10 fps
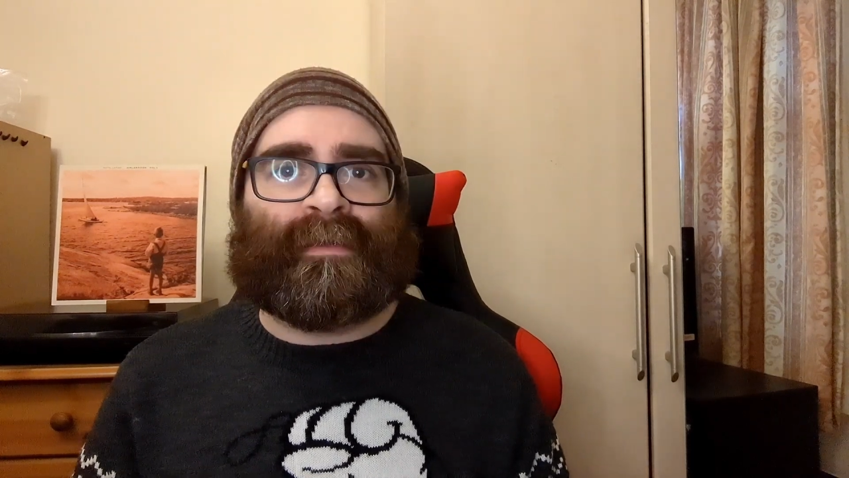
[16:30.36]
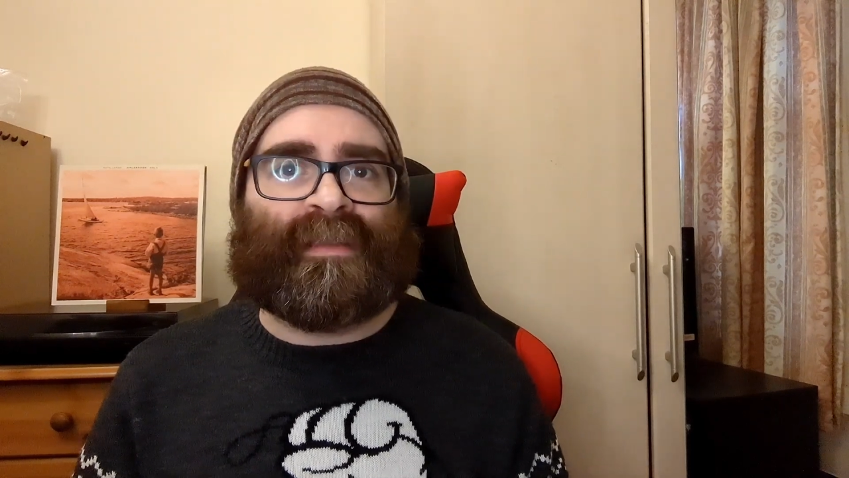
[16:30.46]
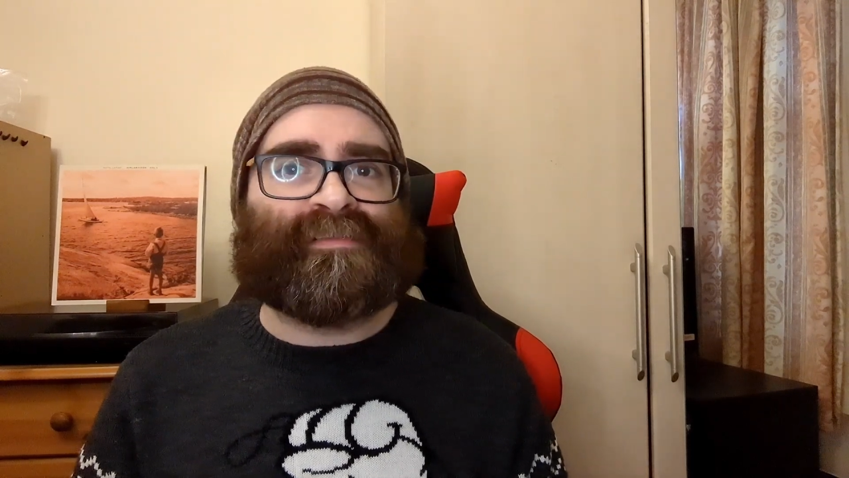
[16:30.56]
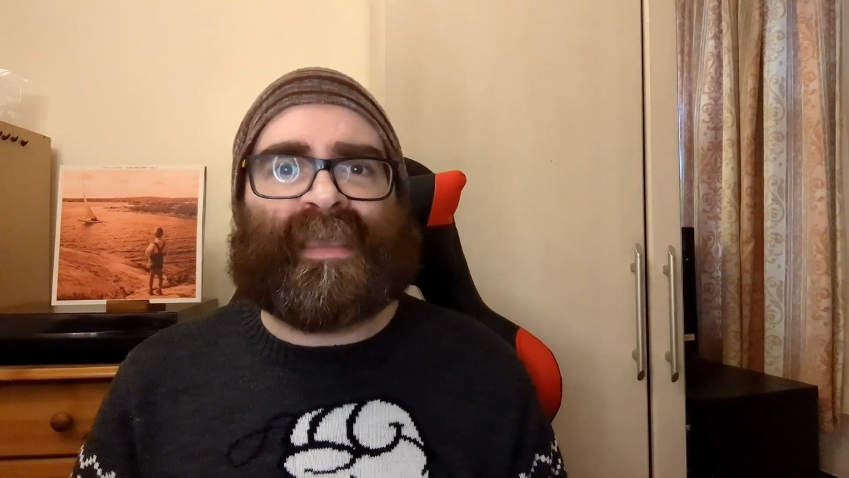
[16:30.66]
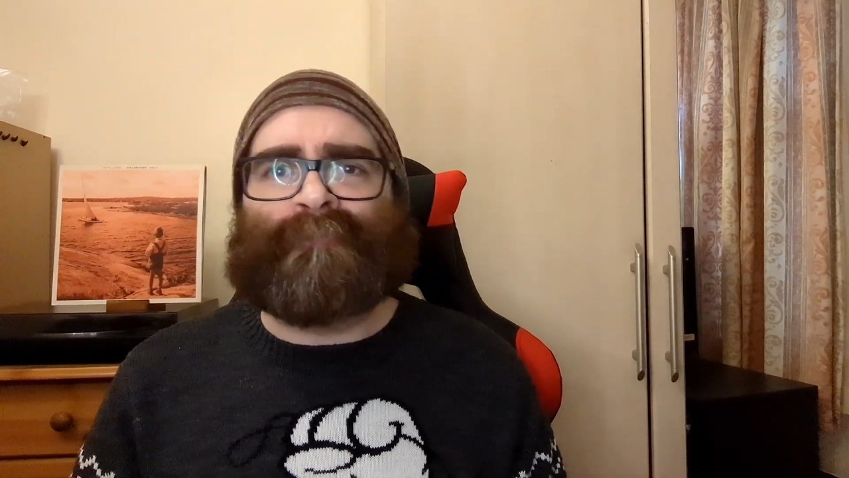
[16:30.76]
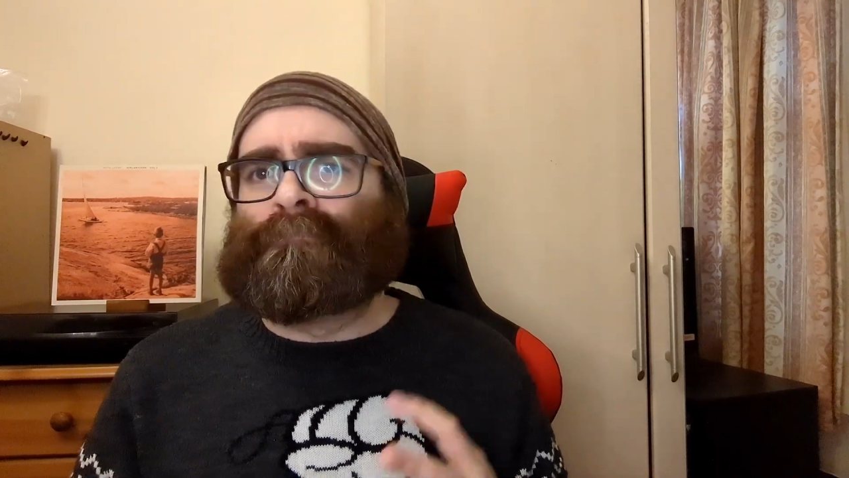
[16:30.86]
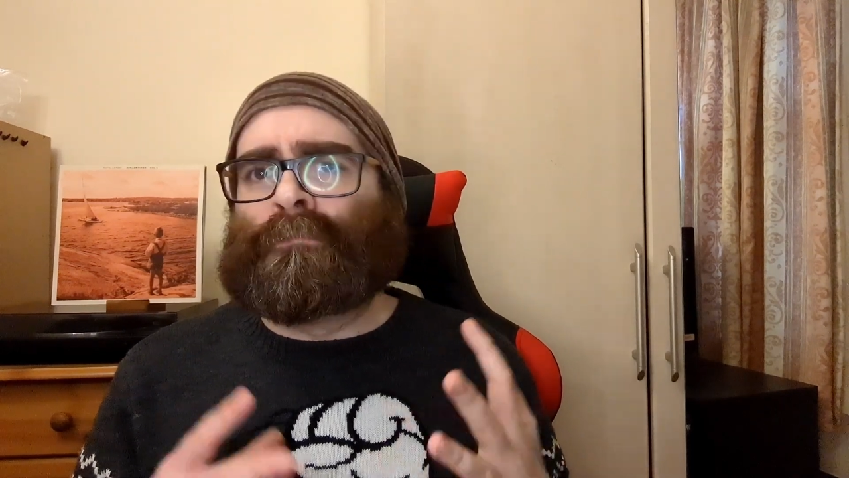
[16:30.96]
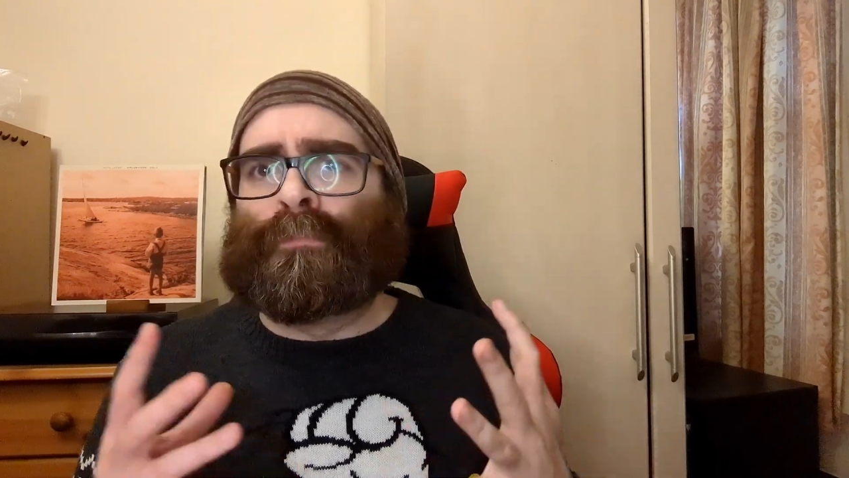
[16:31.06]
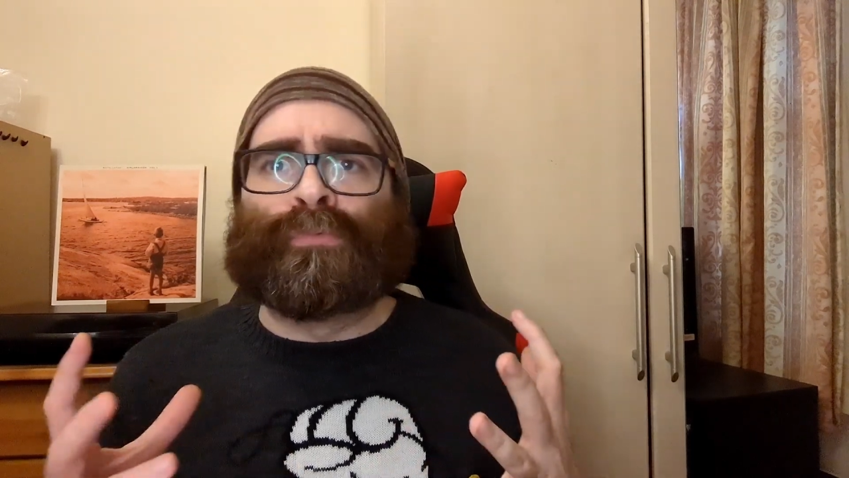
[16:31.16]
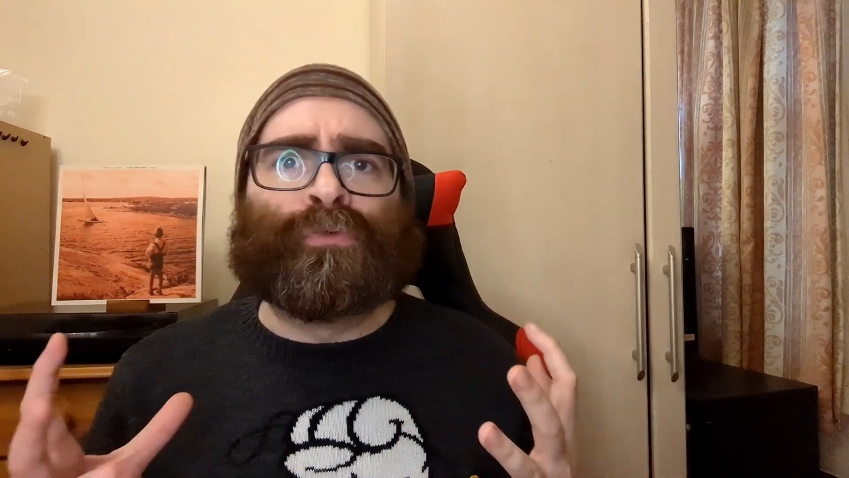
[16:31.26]
It's a
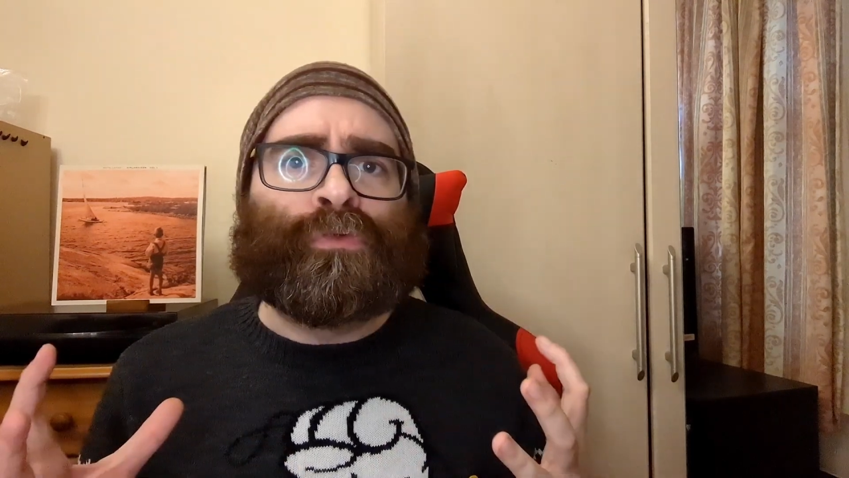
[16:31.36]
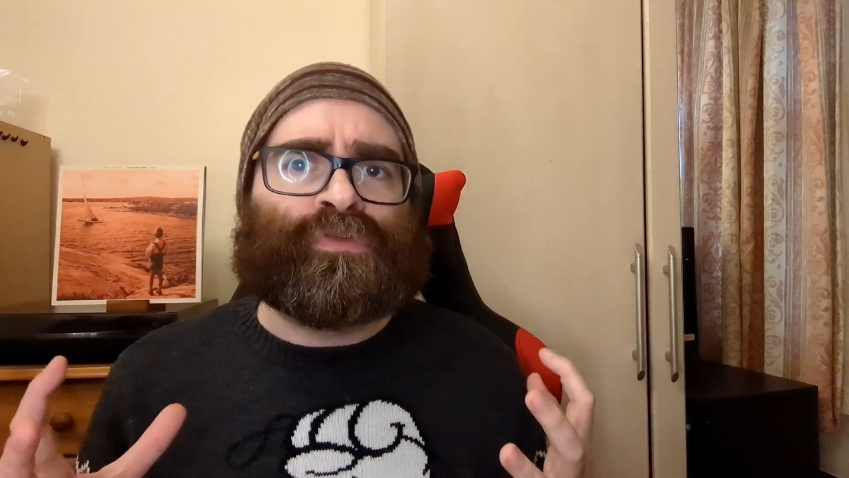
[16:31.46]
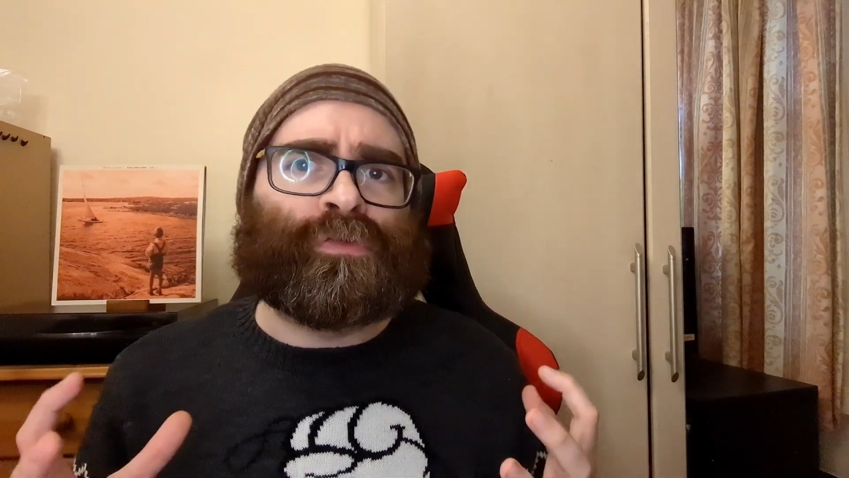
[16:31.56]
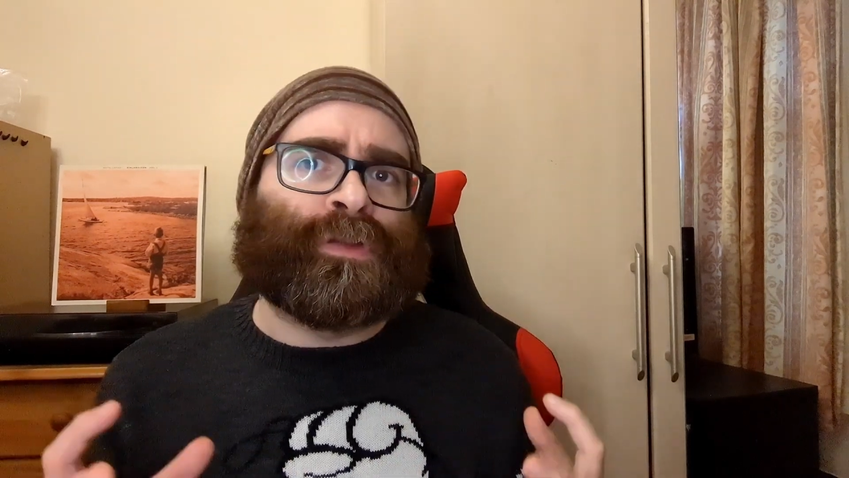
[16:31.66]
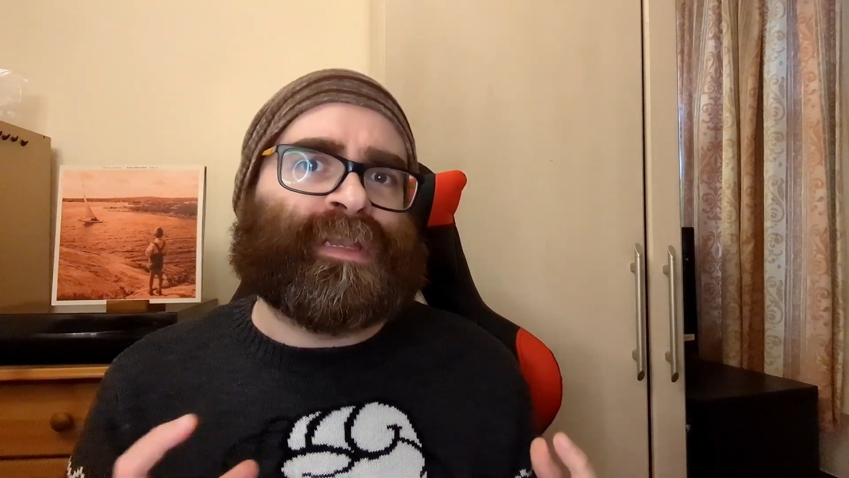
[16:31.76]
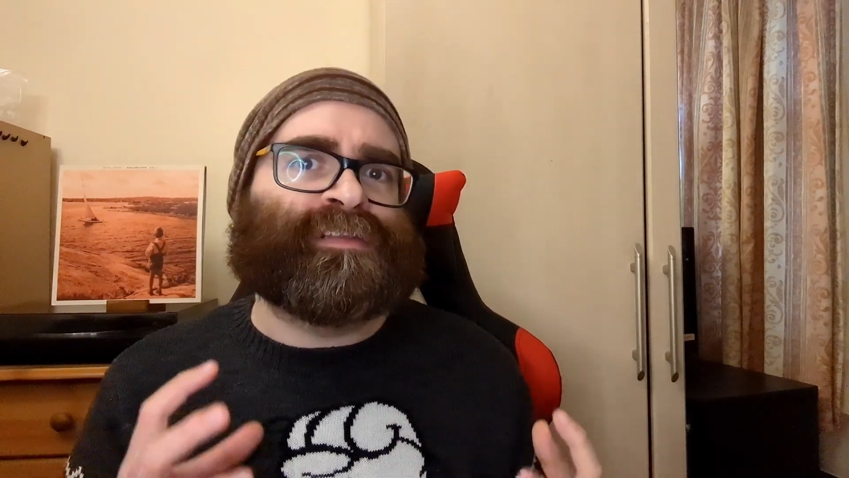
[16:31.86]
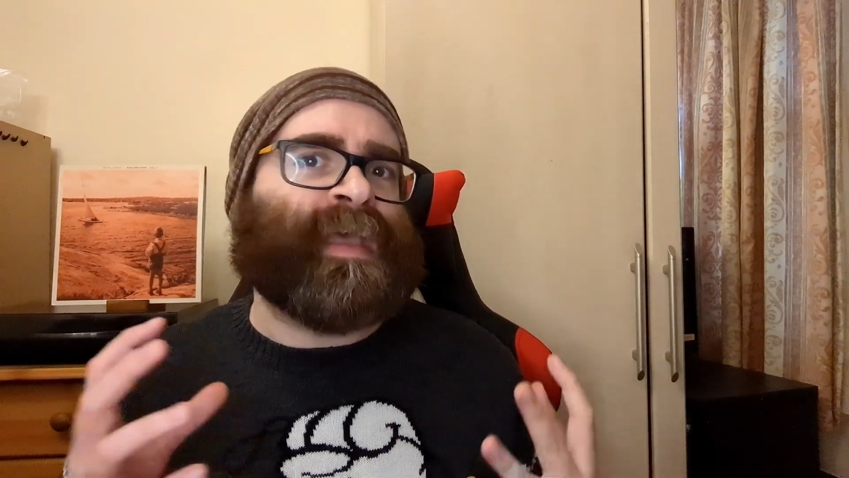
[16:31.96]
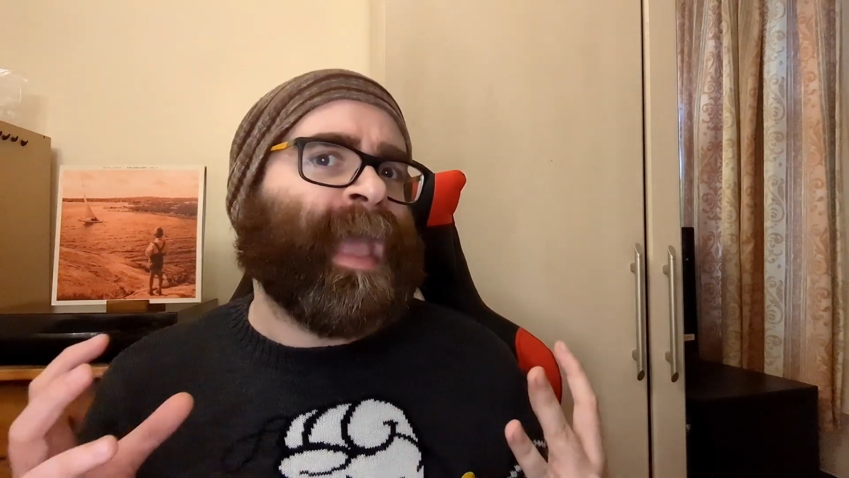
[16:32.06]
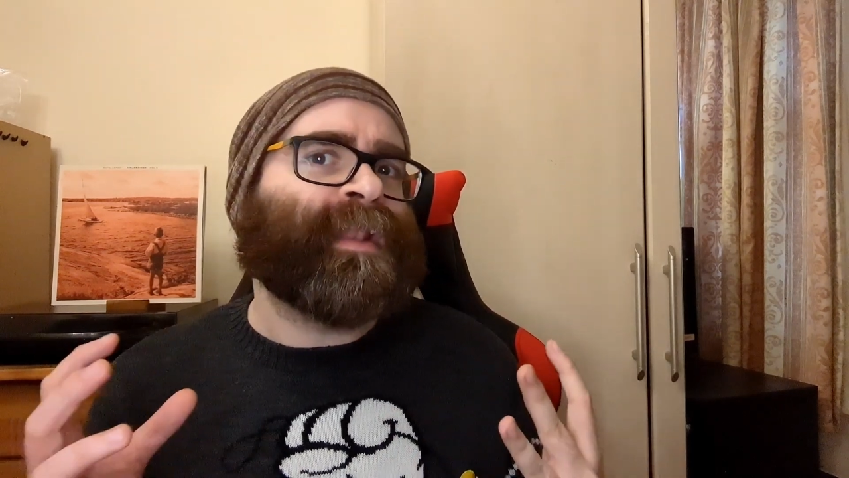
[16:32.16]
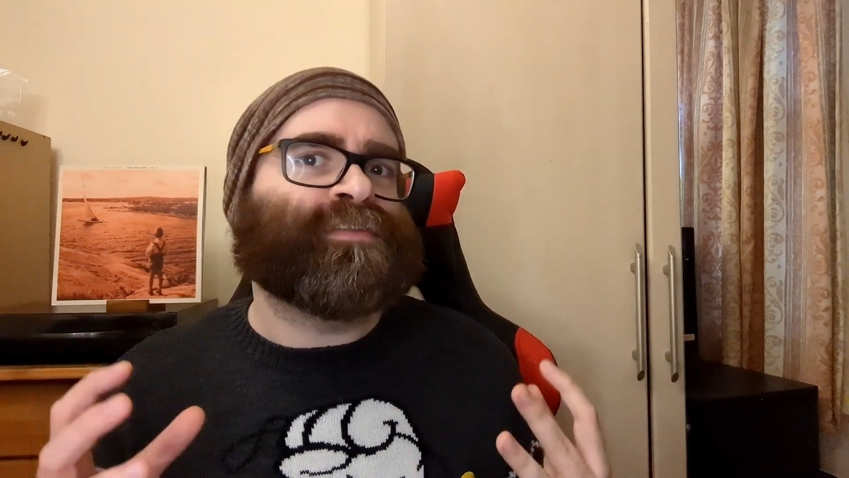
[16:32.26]
brutal,
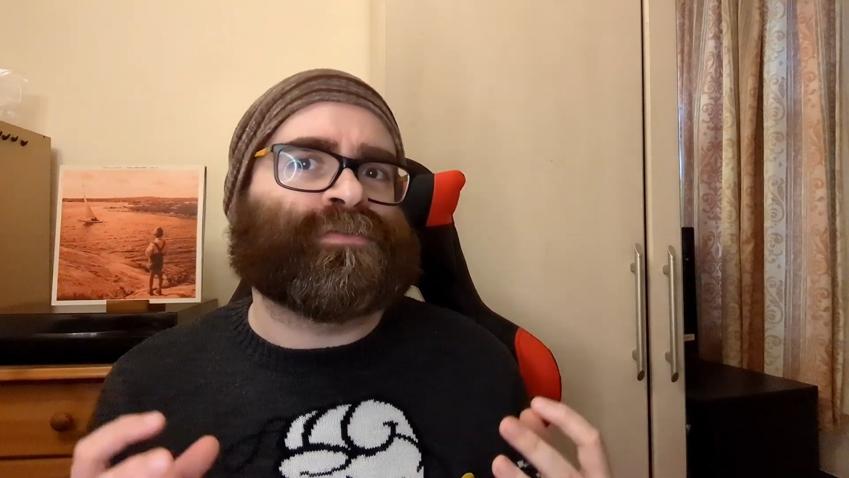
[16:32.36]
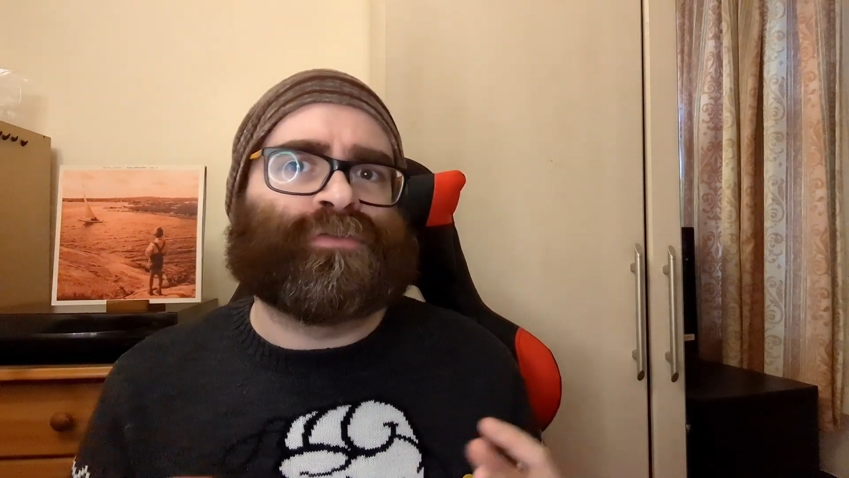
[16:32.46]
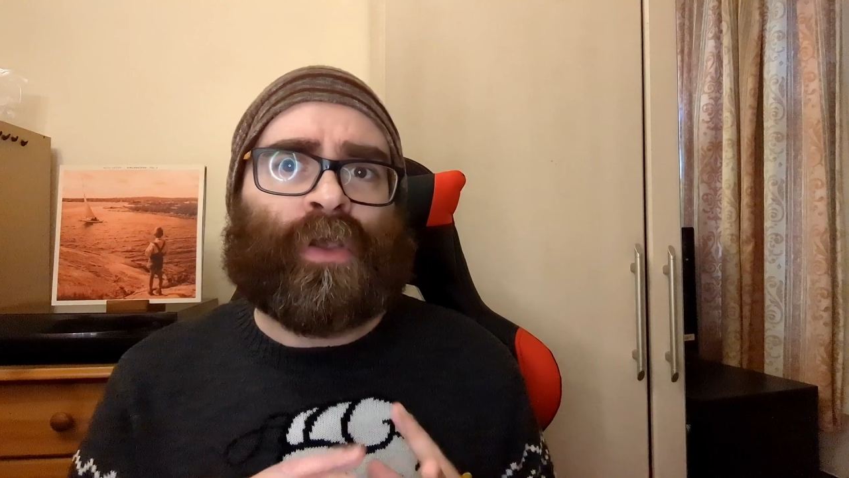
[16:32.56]
intense,